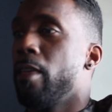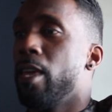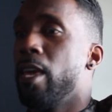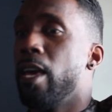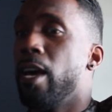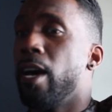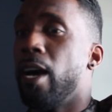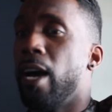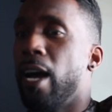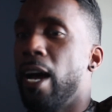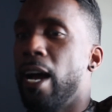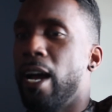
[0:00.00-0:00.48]

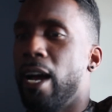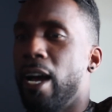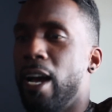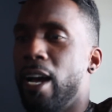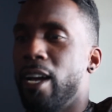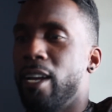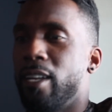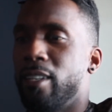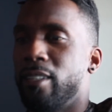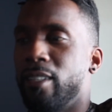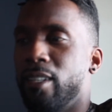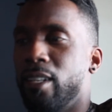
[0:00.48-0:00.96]
Yeah,
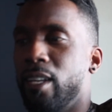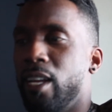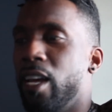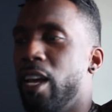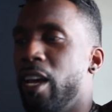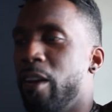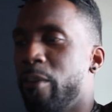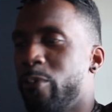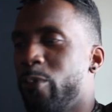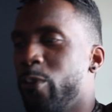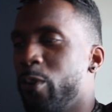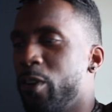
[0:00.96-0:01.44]
I
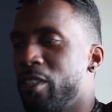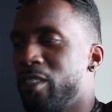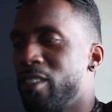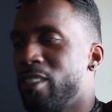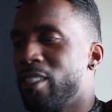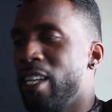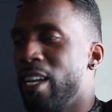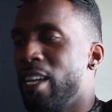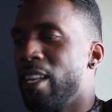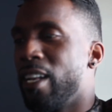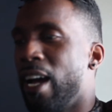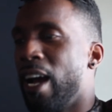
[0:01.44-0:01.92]
for a
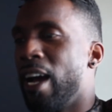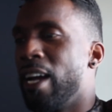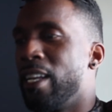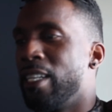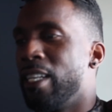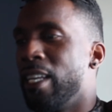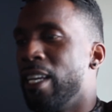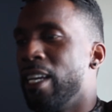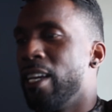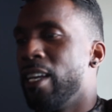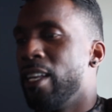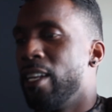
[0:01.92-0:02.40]
stint I
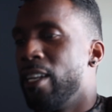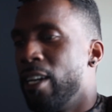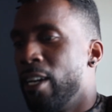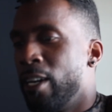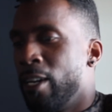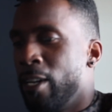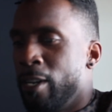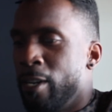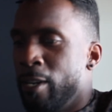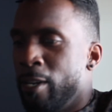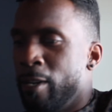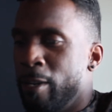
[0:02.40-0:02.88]
did,
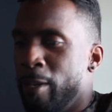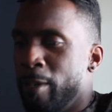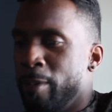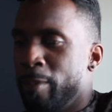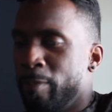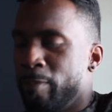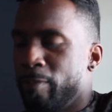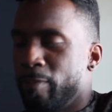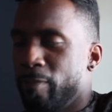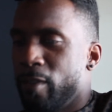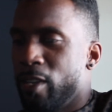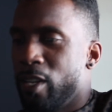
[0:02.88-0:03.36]

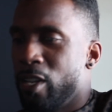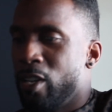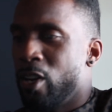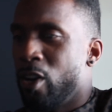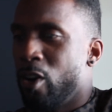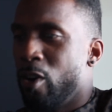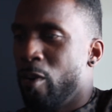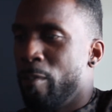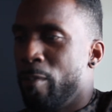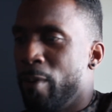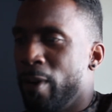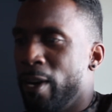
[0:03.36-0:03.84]

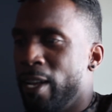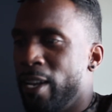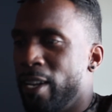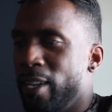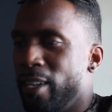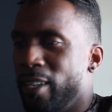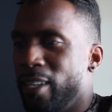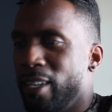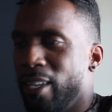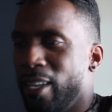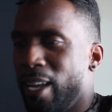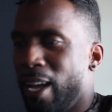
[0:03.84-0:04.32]
but
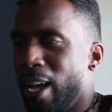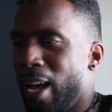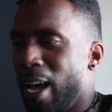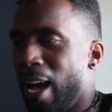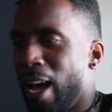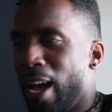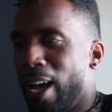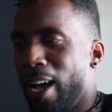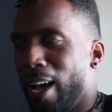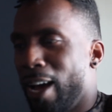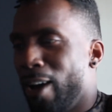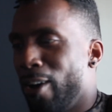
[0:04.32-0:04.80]

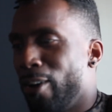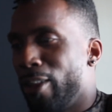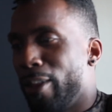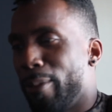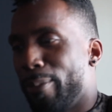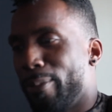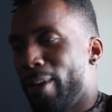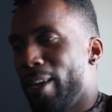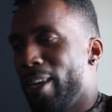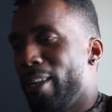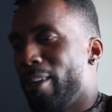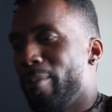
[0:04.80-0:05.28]
I only
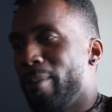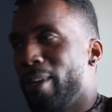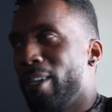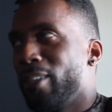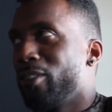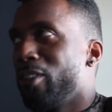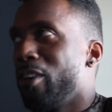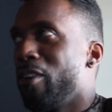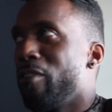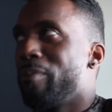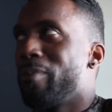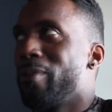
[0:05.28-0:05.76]
played in my
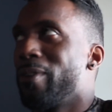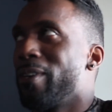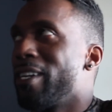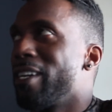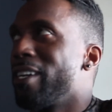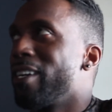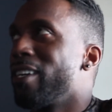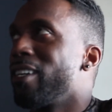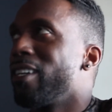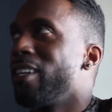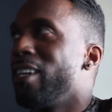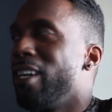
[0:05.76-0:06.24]
sophomore
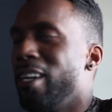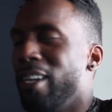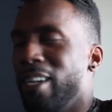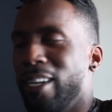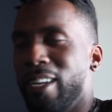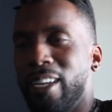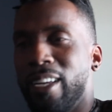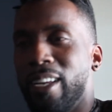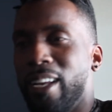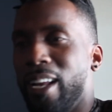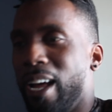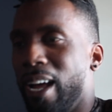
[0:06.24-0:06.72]
year.
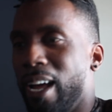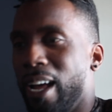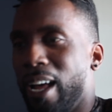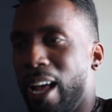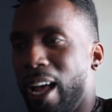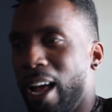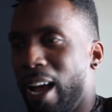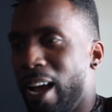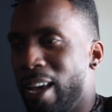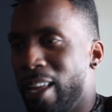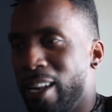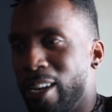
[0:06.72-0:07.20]

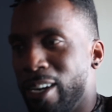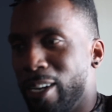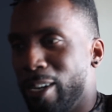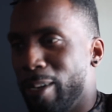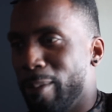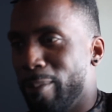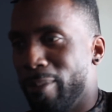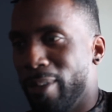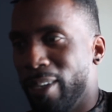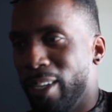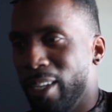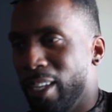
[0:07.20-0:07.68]
Mm-hmm. I ended
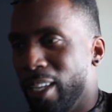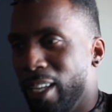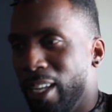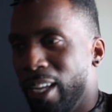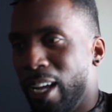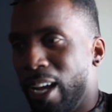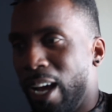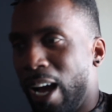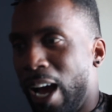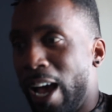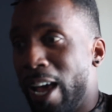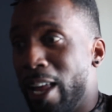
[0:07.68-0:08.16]

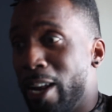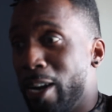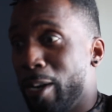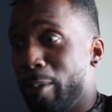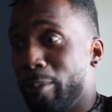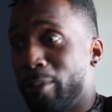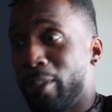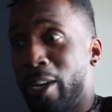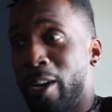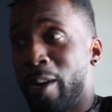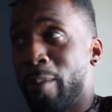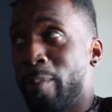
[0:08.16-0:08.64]

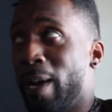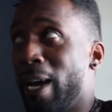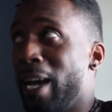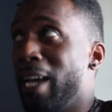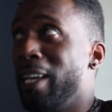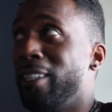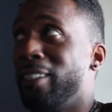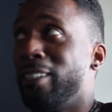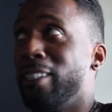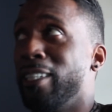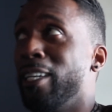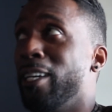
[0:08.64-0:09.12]
up tearing my
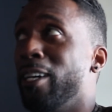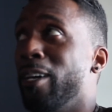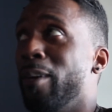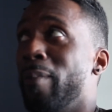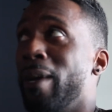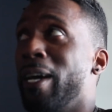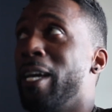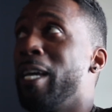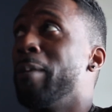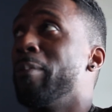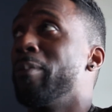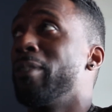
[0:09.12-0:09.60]
ACL,
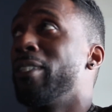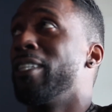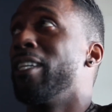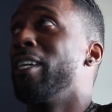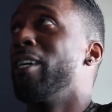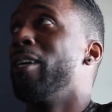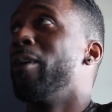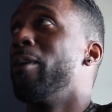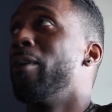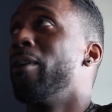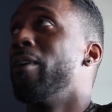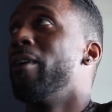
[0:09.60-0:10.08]
my
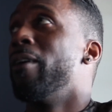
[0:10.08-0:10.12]
MCL.